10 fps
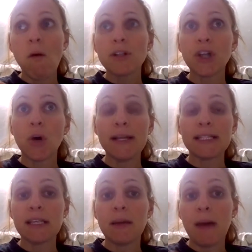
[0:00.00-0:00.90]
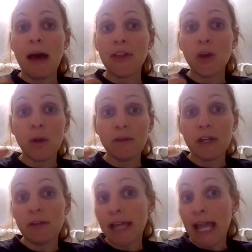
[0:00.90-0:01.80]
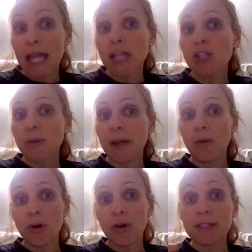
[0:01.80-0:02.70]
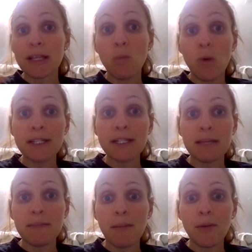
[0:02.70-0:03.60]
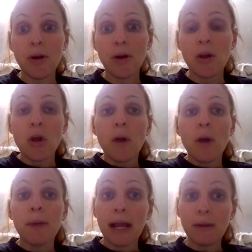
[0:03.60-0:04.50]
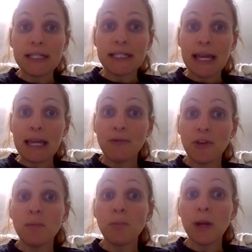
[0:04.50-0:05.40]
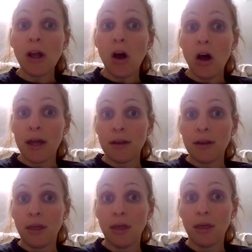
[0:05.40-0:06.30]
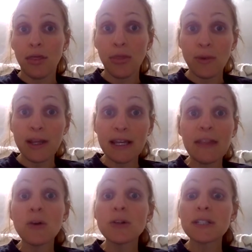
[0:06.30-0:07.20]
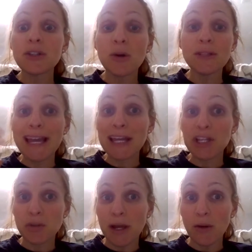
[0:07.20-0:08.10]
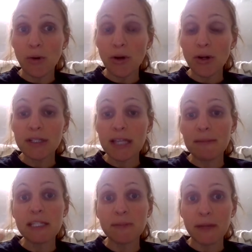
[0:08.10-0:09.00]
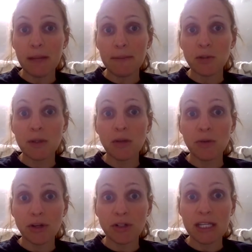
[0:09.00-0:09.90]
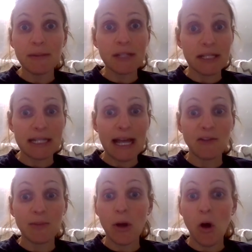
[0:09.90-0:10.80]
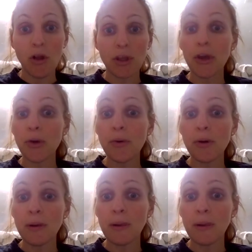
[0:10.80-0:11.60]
So it's about the equivalent of like 8 shred orders and 1 team member. But I always say if you bring on 3, and those 8 shred orders can be split up between you and your team. It doesn't have to be all you.